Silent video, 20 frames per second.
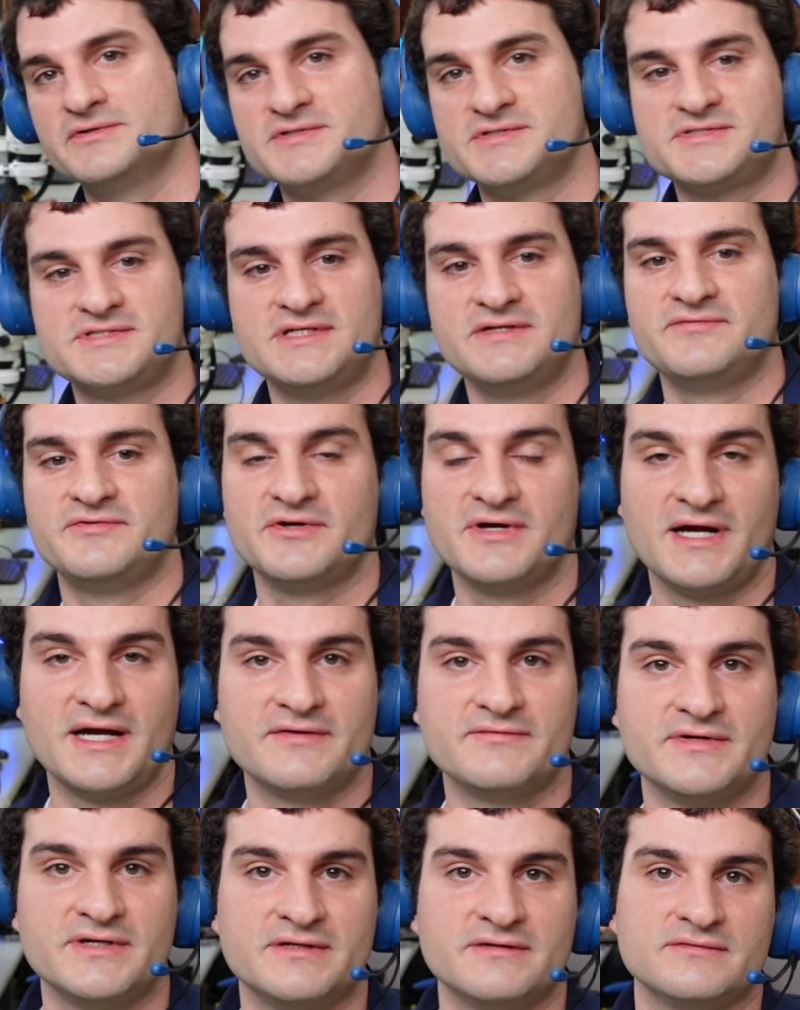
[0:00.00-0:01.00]
to see if you're
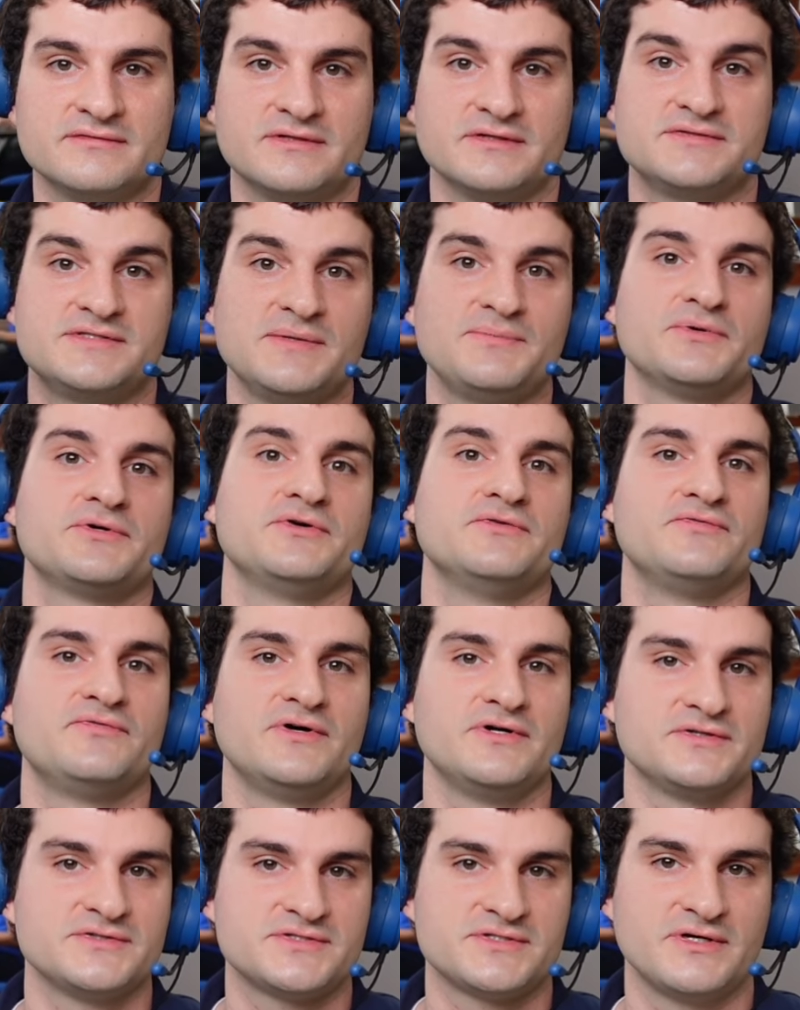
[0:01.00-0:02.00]
having the typical
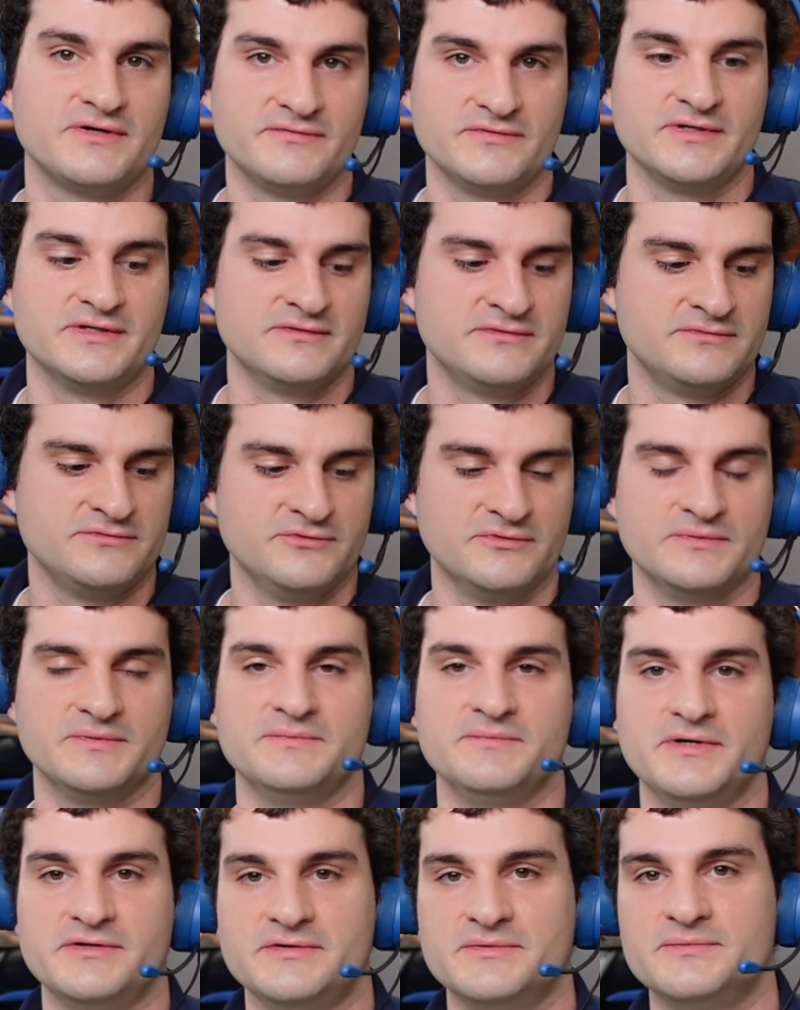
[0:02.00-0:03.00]
faults of a normal
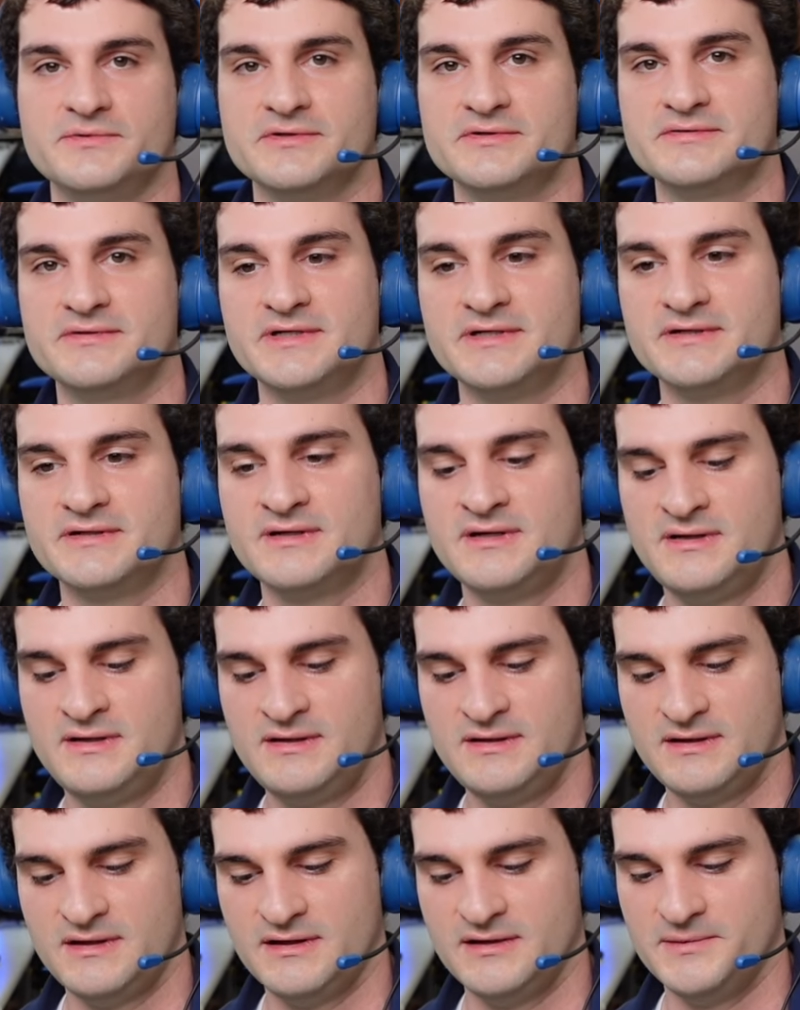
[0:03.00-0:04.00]
motherboard there.
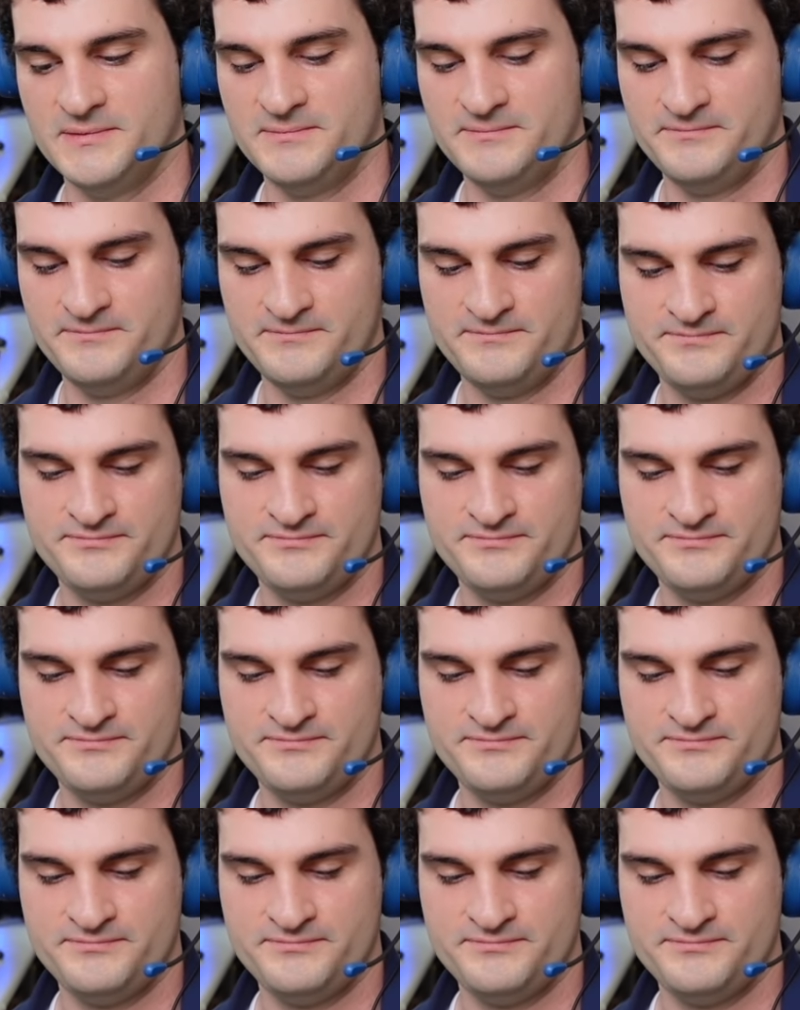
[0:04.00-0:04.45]
Um,